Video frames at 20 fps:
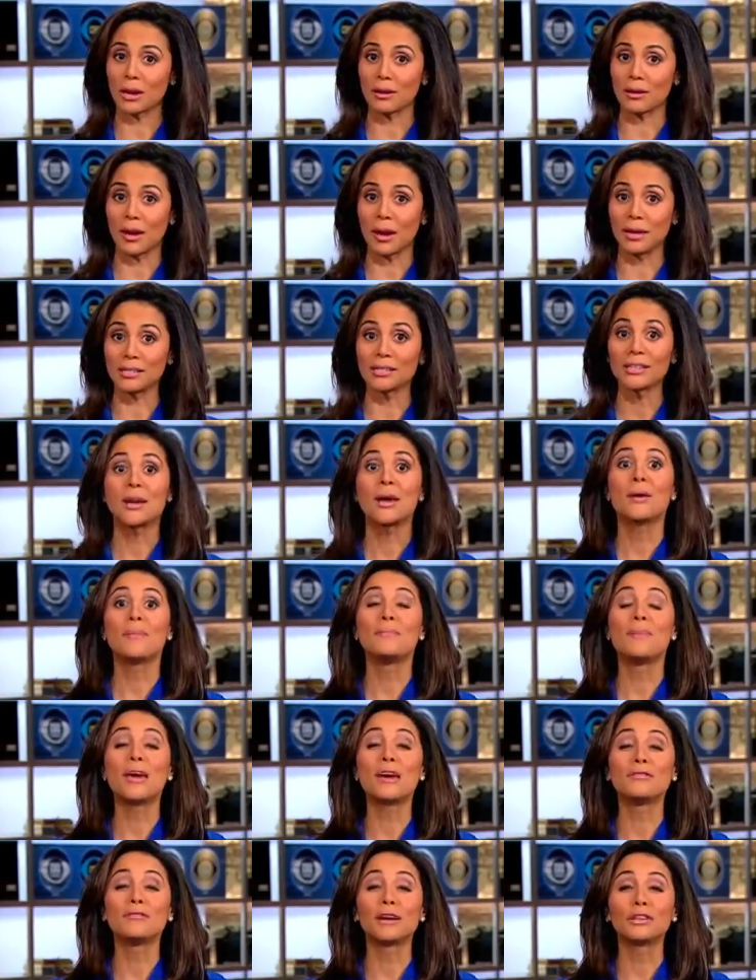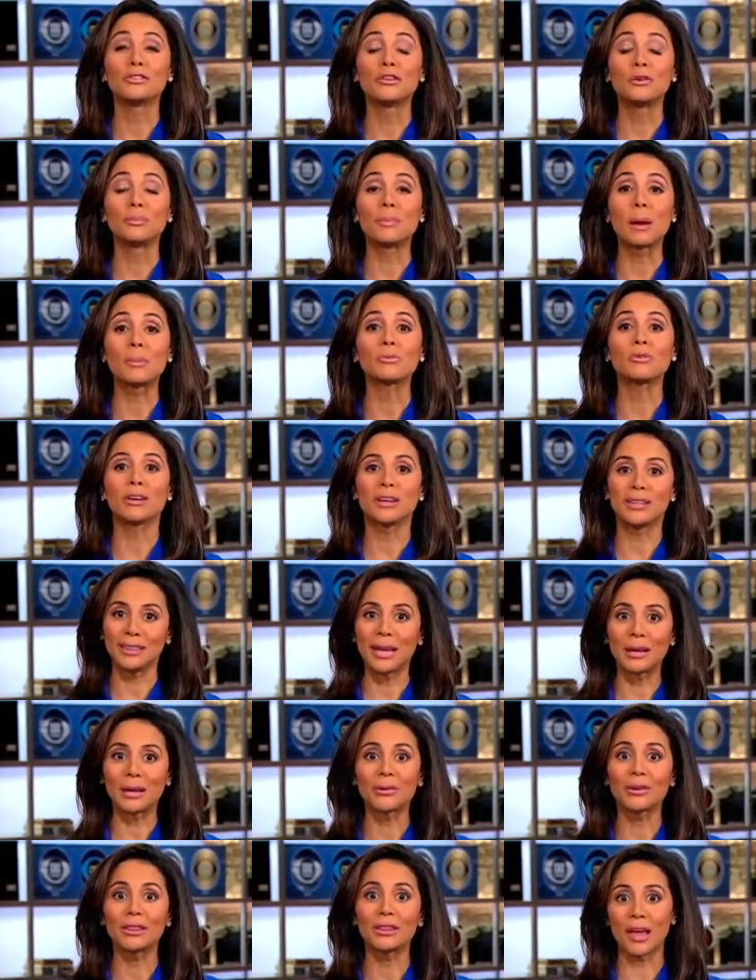at night may affect your memory
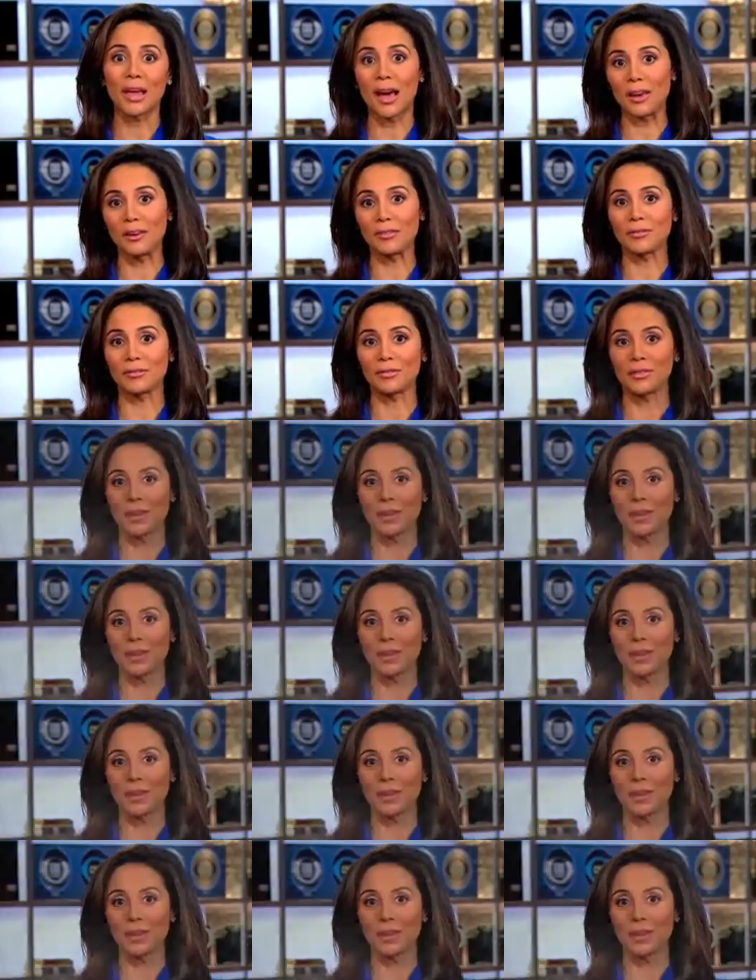later in life.